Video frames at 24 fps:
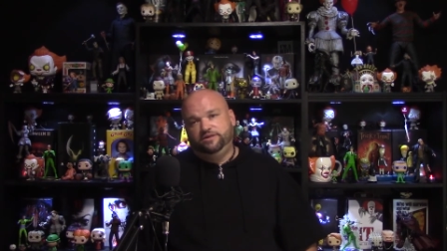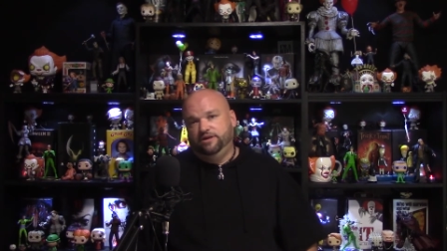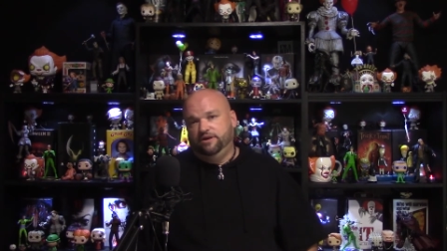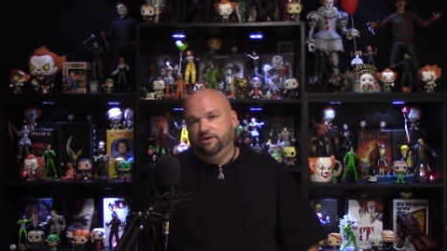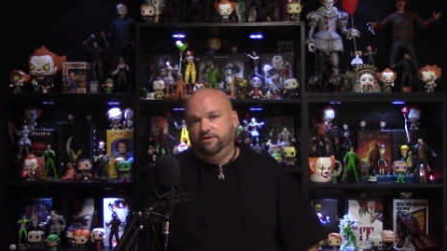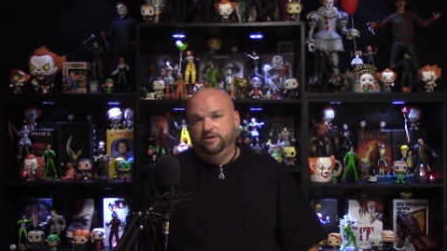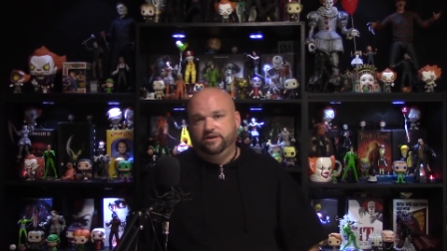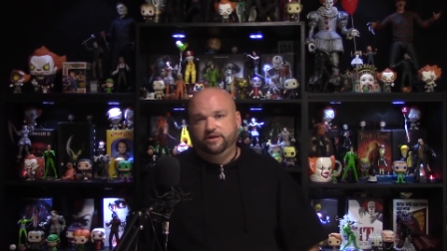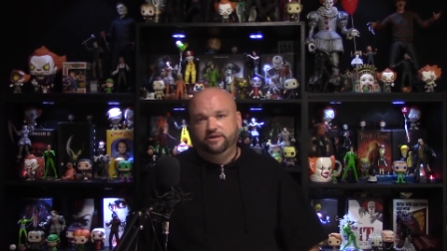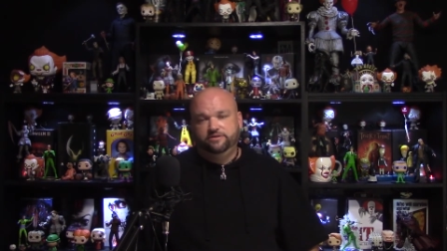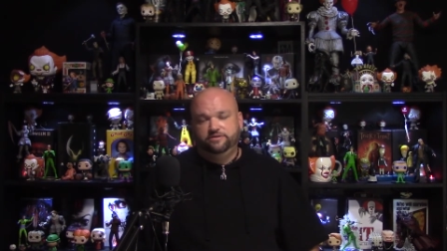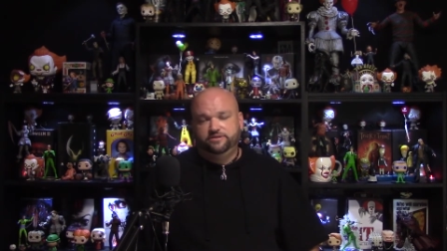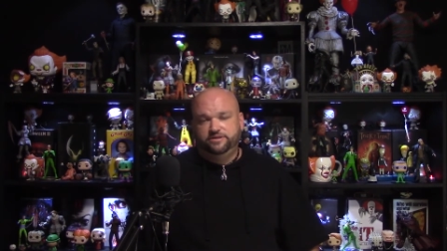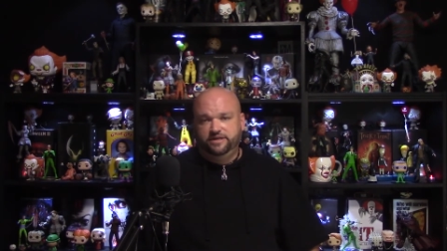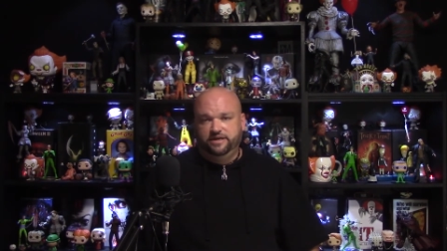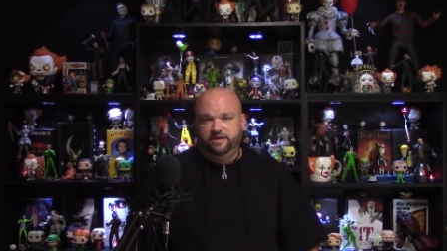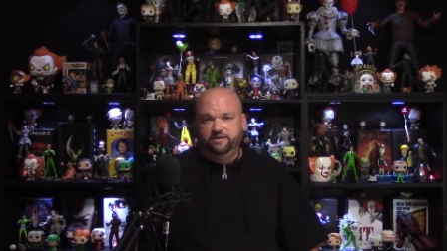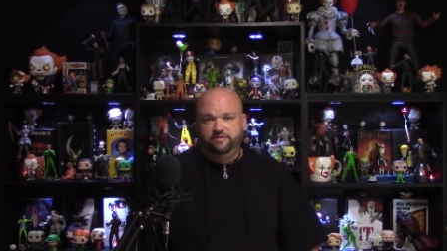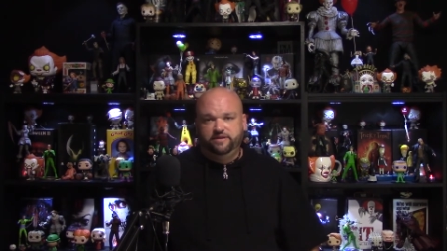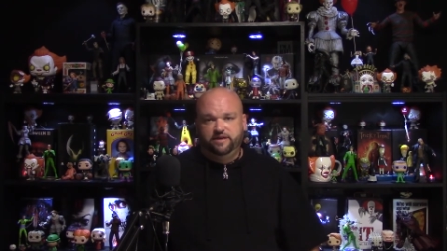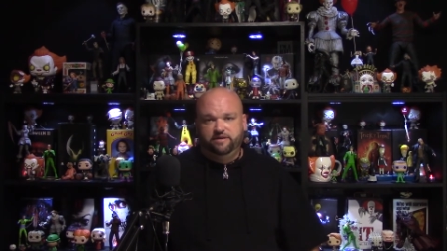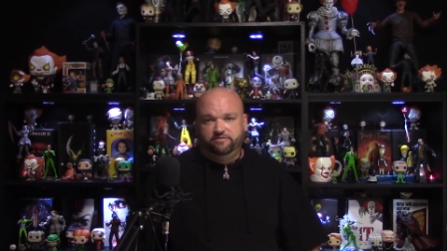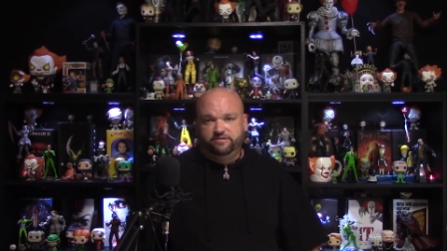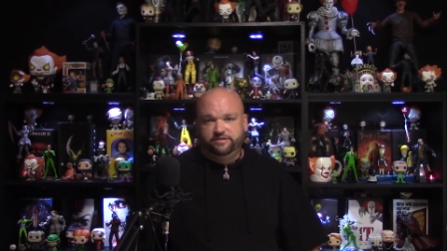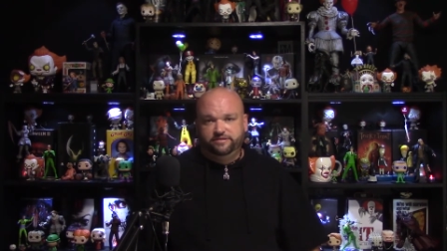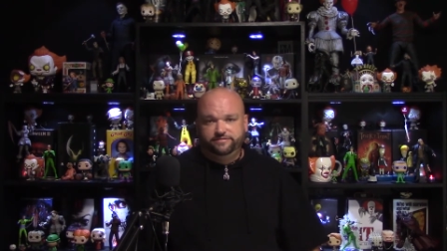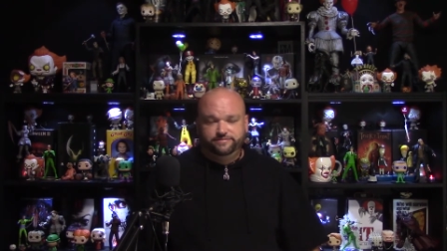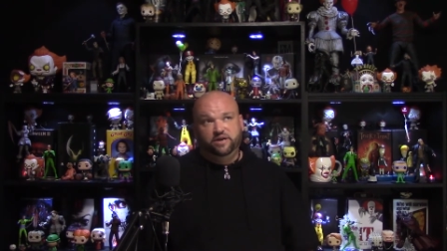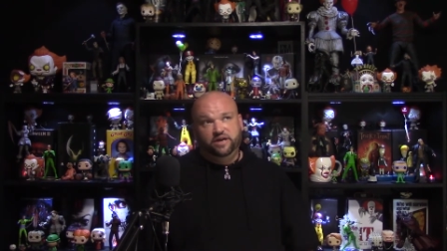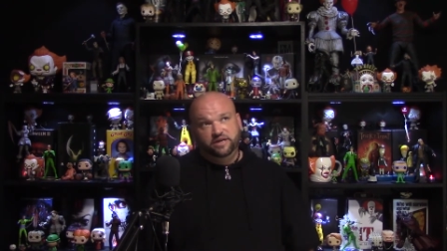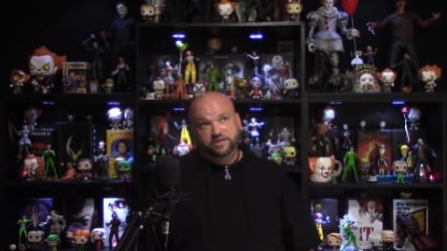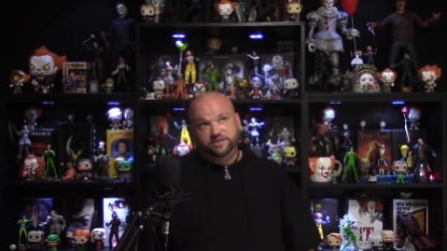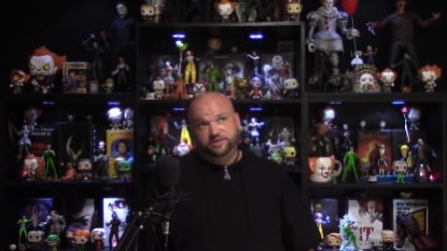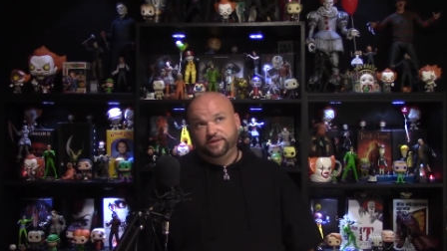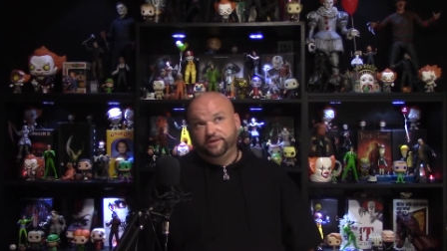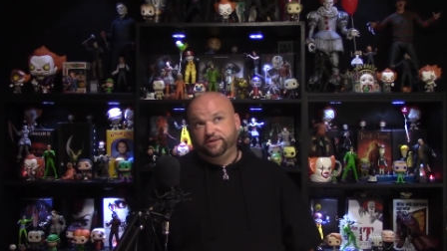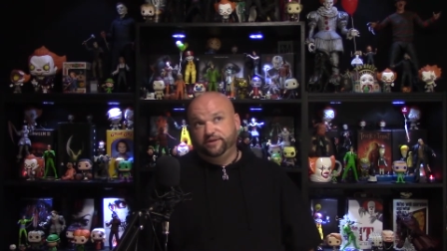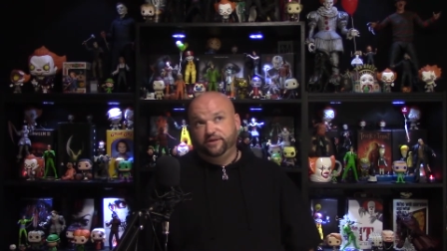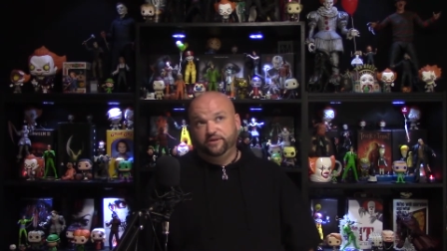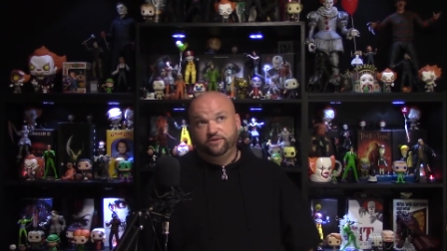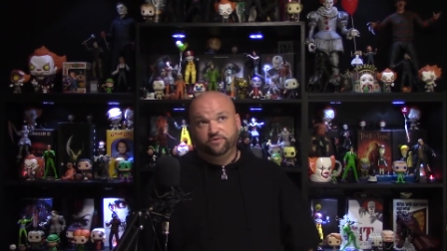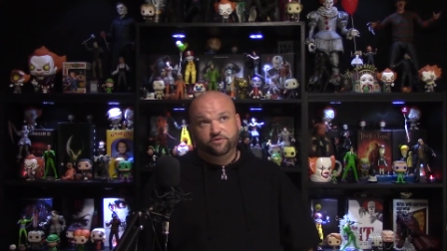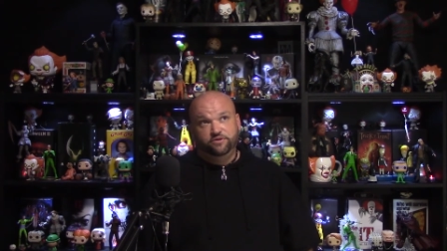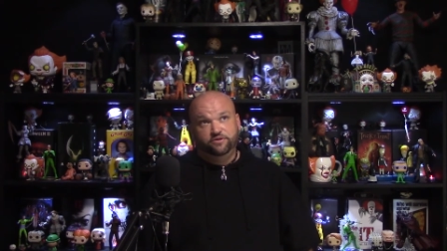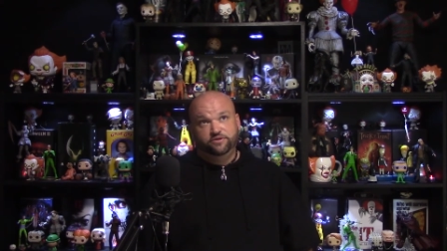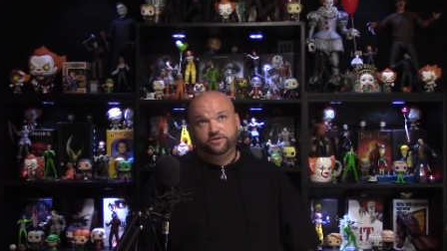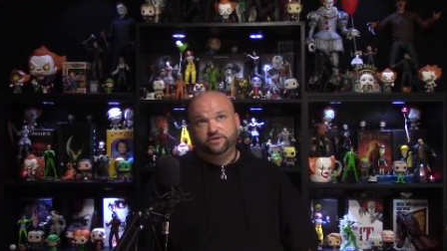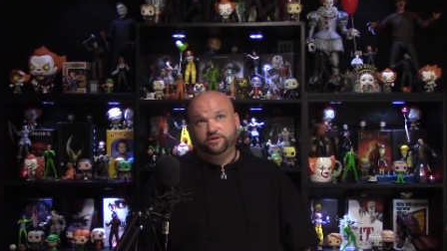don't understand that one. Basically, the
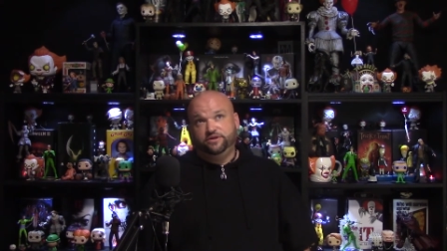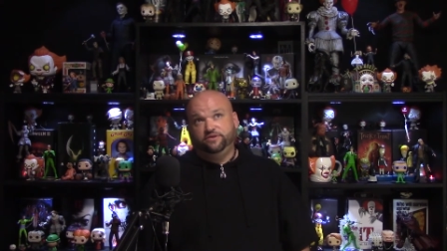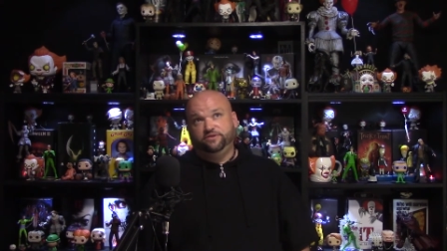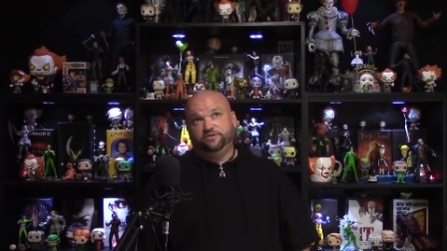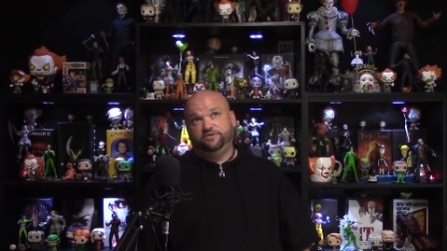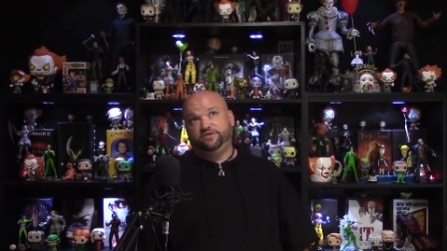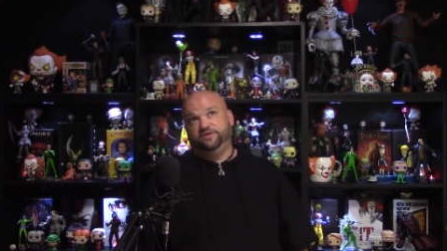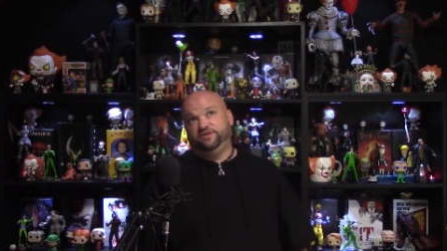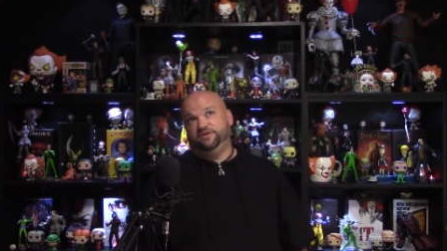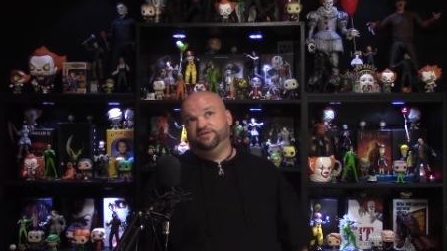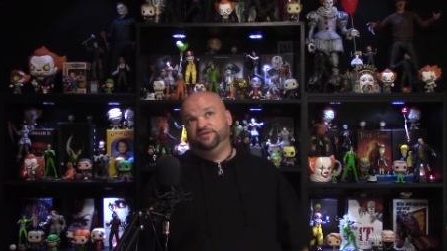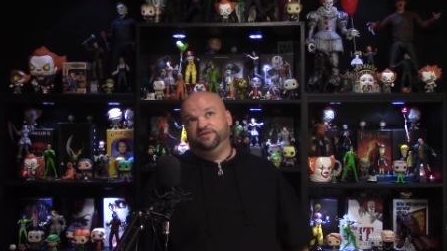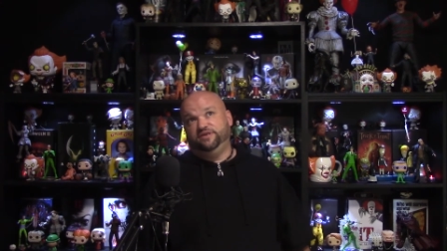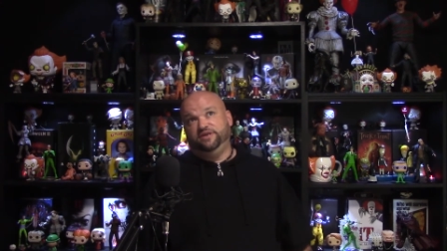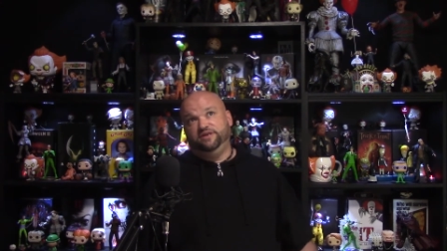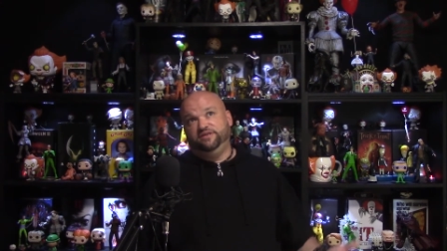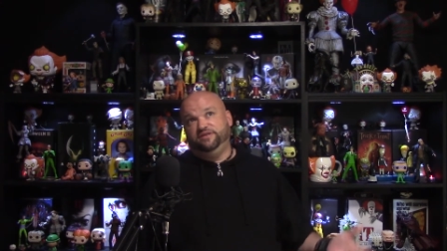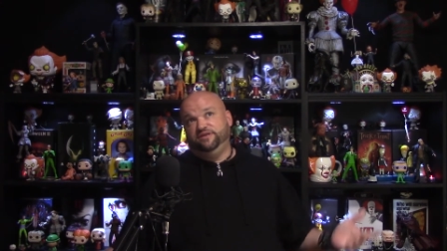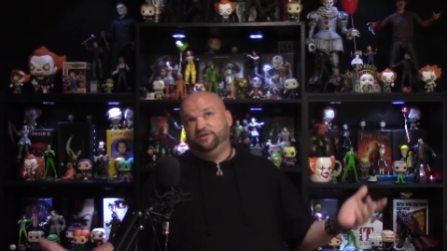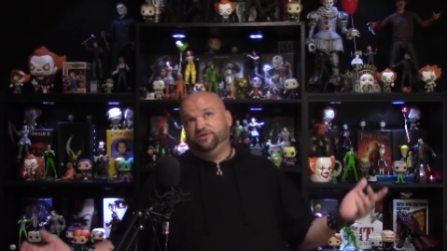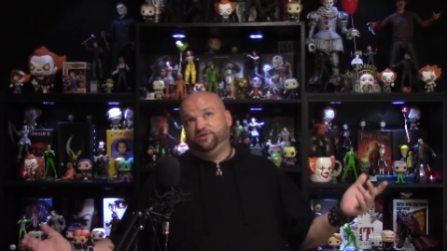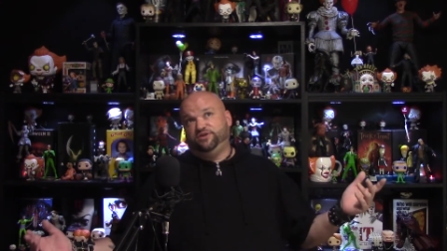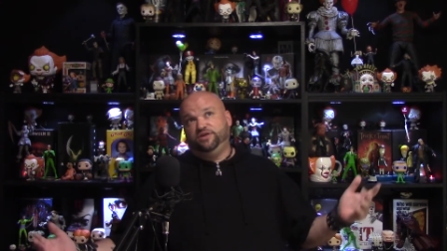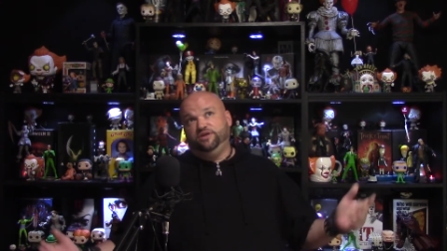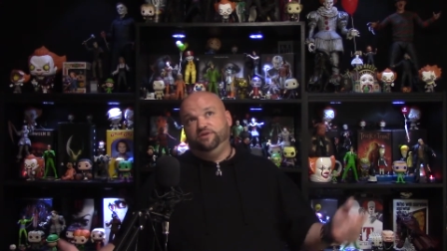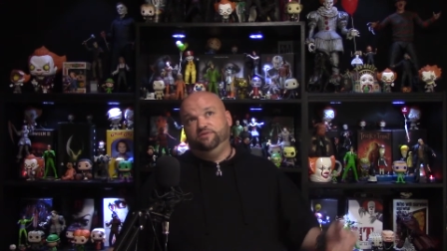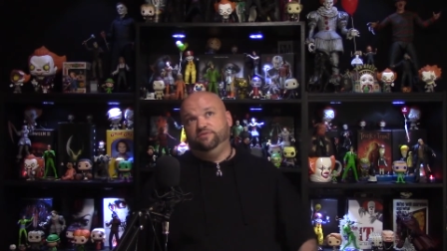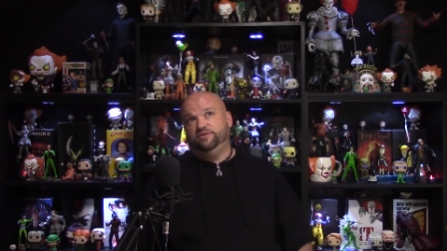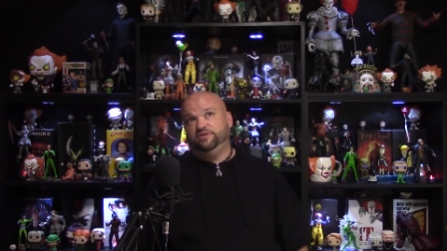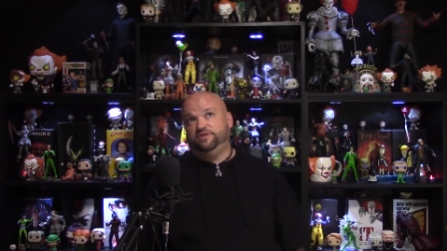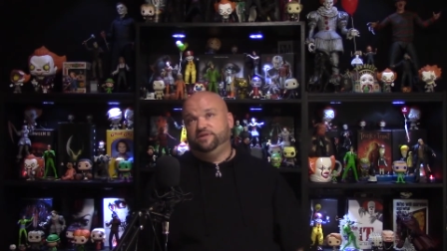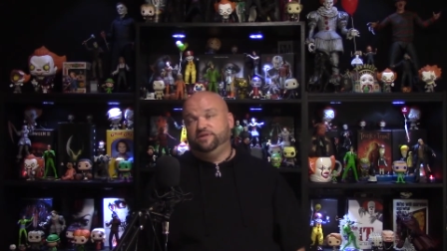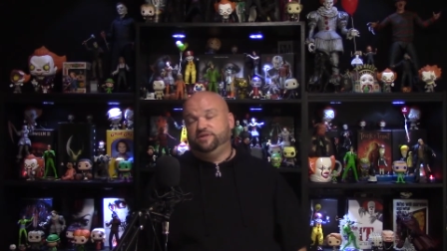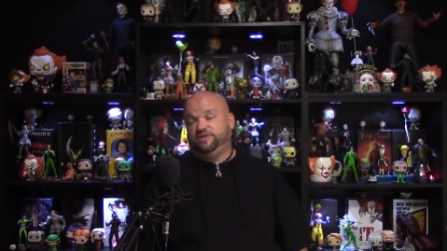Russos just said that she was